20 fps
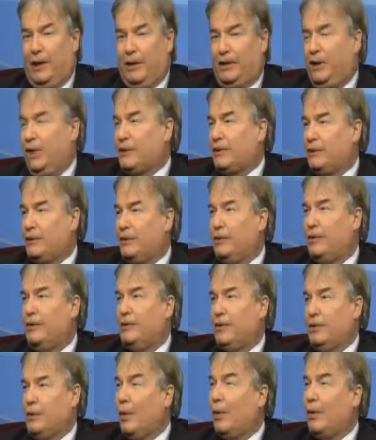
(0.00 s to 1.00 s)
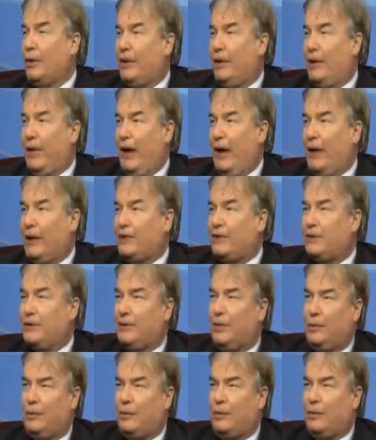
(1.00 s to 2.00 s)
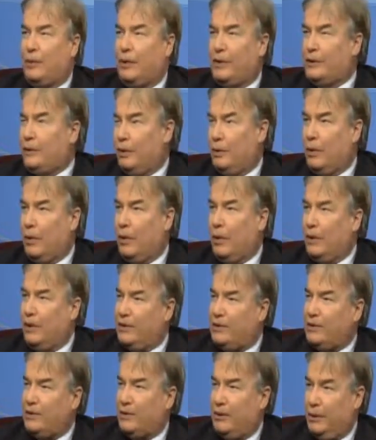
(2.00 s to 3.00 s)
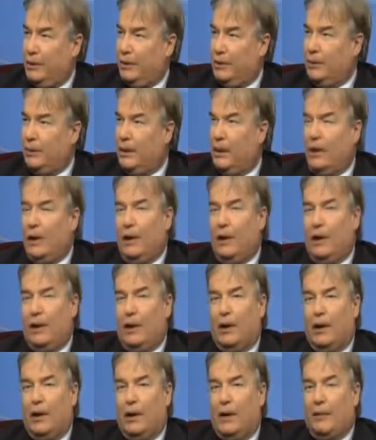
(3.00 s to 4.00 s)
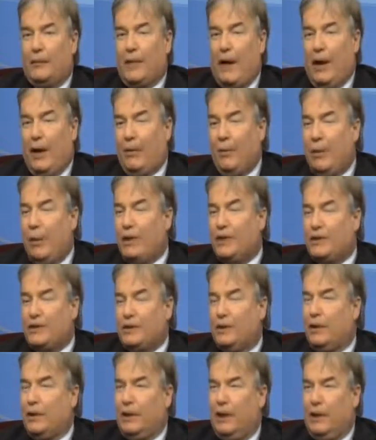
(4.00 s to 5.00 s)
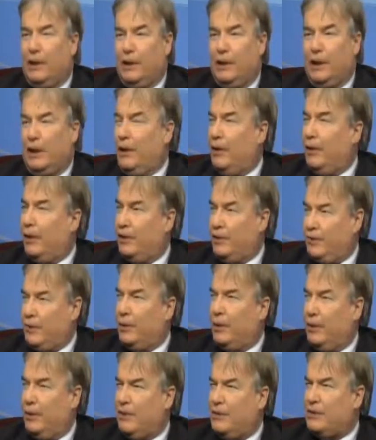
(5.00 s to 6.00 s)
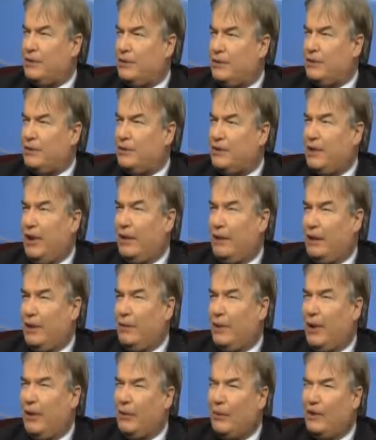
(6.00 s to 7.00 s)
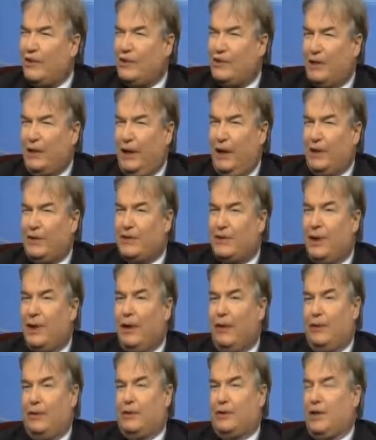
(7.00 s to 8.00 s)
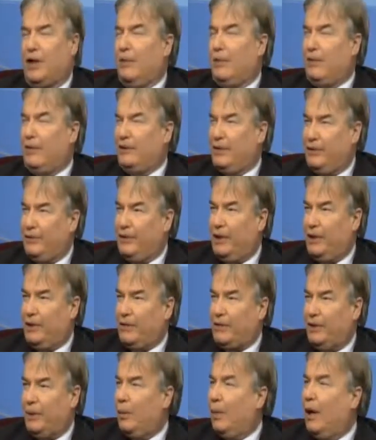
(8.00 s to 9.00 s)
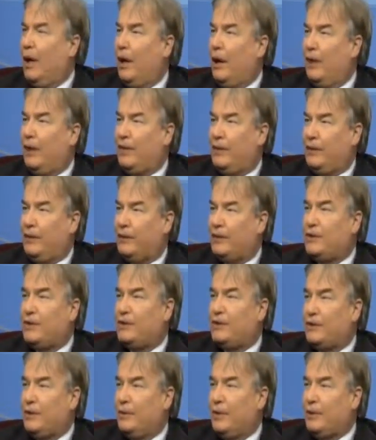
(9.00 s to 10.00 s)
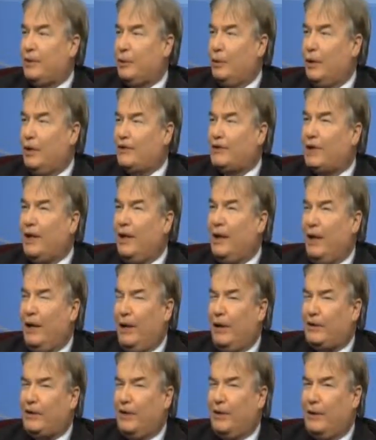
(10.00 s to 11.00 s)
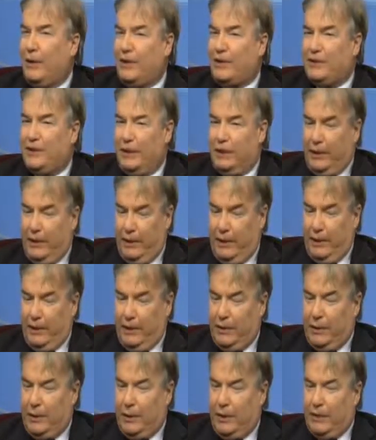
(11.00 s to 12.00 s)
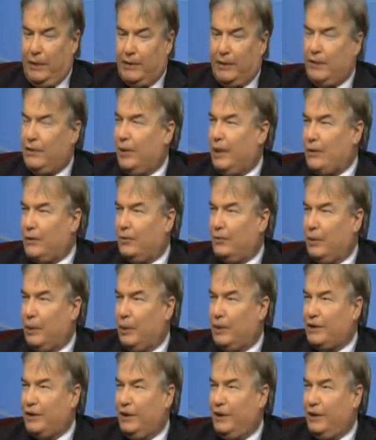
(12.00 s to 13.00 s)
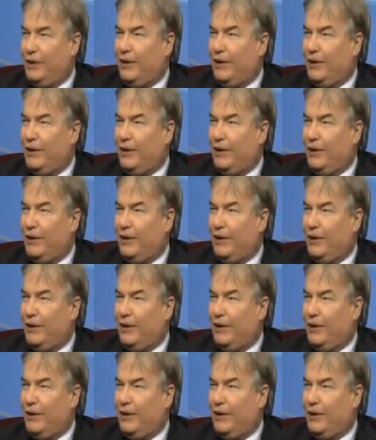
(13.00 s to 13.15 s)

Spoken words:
a chance of losing more than that. So the risk-reward is skewed. I would start getting into areas where they're selling, but I wouldn't chase those companies that have done so well. I think there's just too much risk. And it's interestingly that in 2014...